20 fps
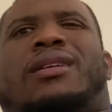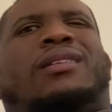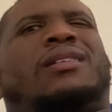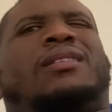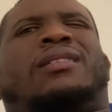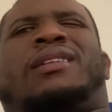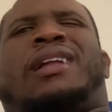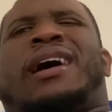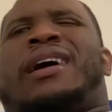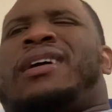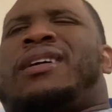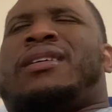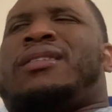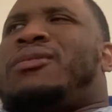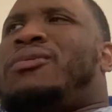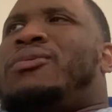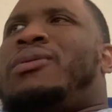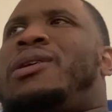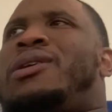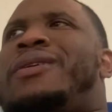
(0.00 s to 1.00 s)
Like,
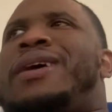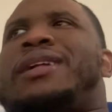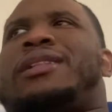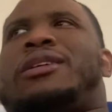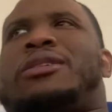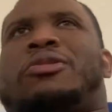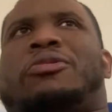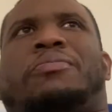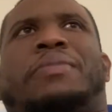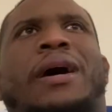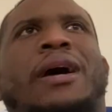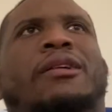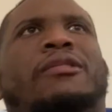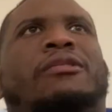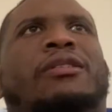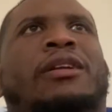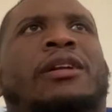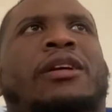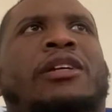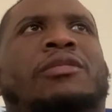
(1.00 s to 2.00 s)
we're gonna have to do better
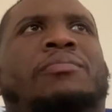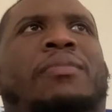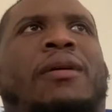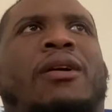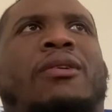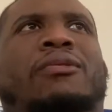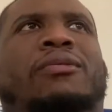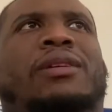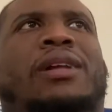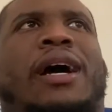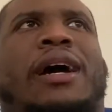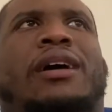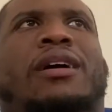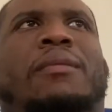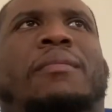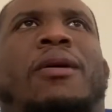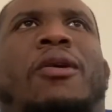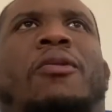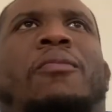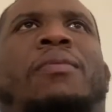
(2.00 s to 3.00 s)
than this, bro. Like,
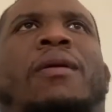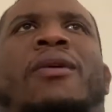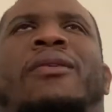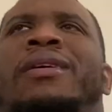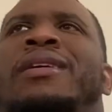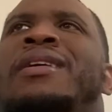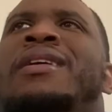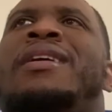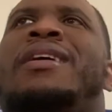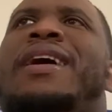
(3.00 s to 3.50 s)
come on, bro.